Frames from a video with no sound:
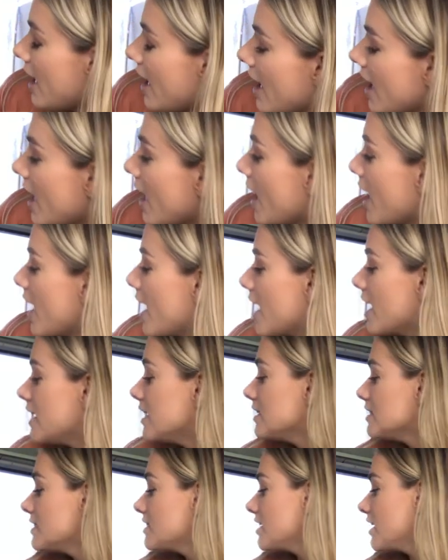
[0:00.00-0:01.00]

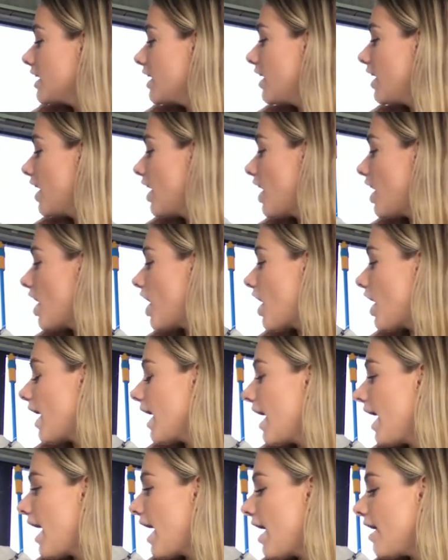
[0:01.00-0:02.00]
And I
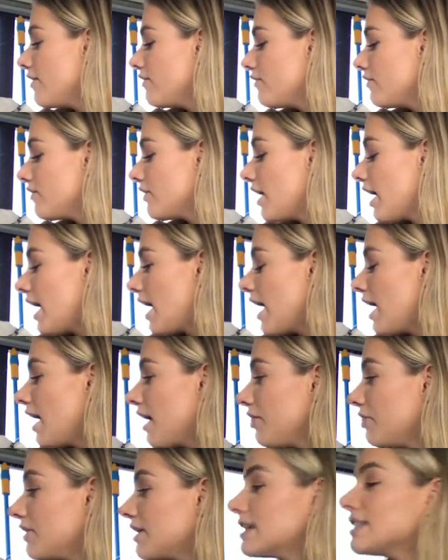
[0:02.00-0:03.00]
have
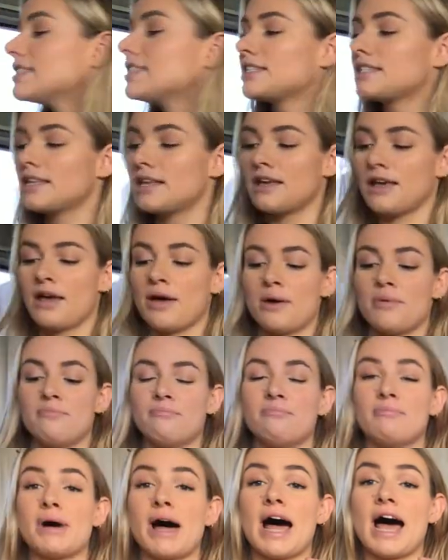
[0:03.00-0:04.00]
this
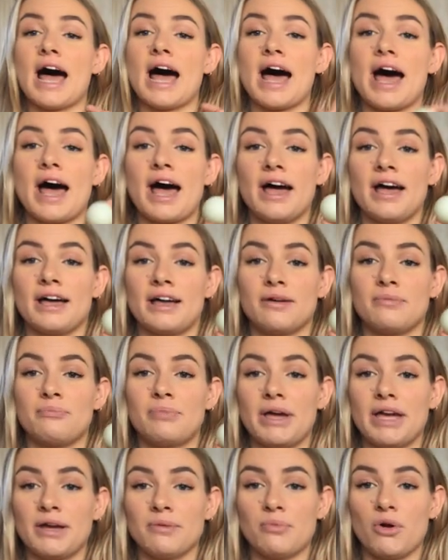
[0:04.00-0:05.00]
Ma
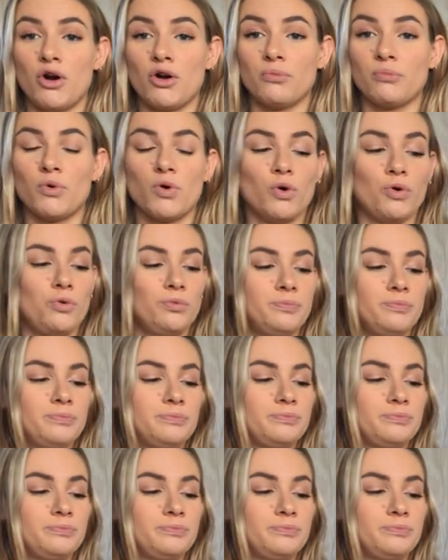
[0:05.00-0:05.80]
ping pong ball.